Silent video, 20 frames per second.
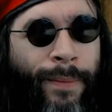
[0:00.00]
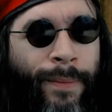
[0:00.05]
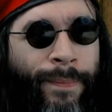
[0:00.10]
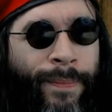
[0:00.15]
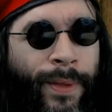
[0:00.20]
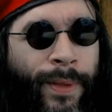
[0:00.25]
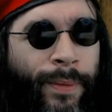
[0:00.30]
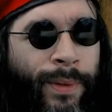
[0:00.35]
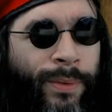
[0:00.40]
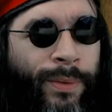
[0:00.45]

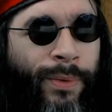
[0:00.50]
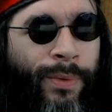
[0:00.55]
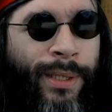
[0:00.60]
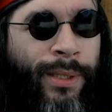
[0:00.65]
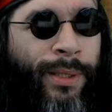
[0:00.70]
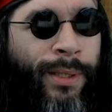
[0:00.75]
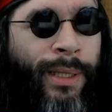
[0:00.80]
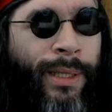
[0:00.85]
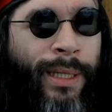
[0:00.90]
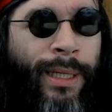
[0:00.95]
Though as
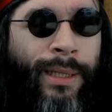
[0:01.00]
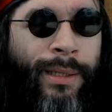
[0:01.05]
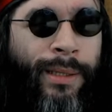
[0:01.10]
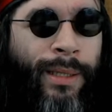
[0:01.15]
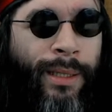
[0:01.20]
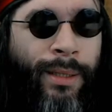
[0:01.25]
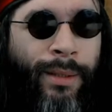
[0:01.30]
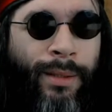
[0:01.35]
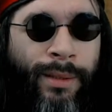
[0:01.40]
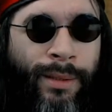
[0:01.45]
recently as
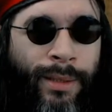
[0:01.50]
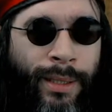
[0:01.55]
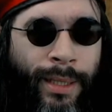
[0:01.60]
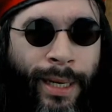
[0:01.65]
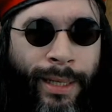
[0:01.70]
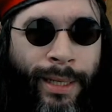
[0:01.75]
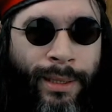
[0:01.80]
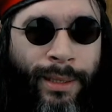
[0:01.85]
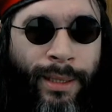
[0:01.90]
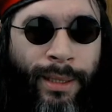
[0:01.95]
the
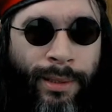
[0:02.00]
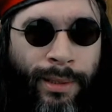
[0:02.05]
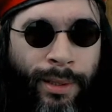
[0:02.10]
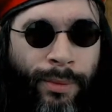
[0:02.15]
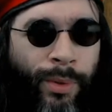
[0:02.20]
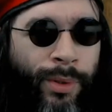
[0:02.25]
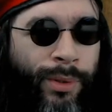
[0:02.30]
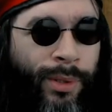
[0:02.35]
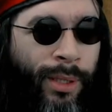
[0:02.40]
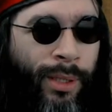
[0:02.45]
80s, it
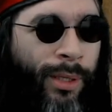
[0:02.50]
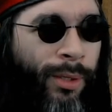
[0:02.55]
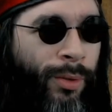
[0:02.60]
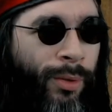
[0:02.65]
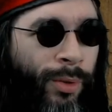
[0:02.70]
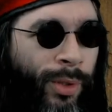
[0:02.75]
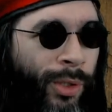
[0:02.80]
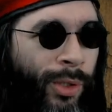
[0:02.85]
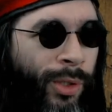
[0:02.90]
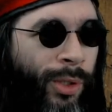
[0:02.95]
was a
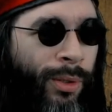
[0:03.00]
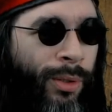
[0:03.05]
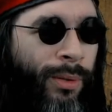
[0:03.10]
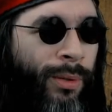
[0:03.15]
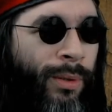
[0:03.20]
huge issue.